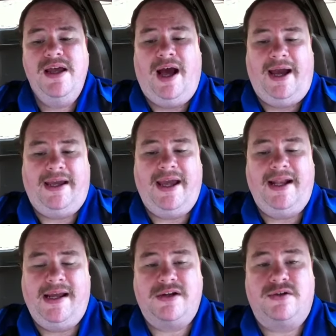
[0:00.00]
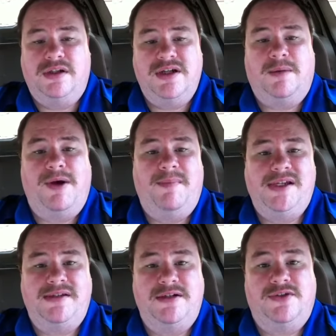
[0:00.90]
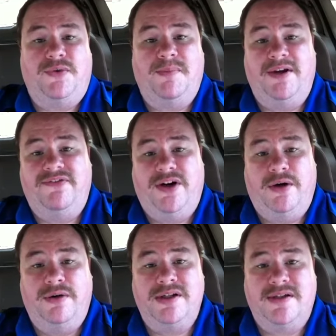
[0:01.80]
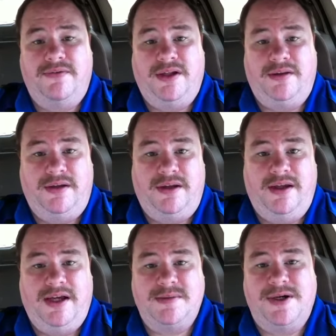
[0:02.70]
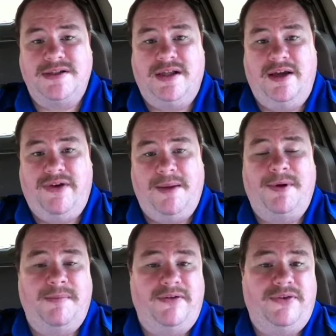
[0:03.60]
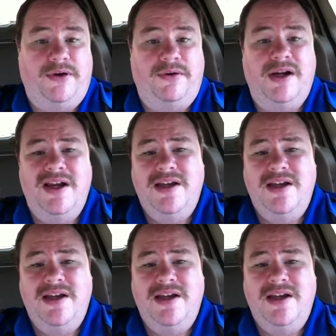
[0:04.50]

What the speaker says: I can actually check my messages from my phone because I've got the Xbox Live app on my phone.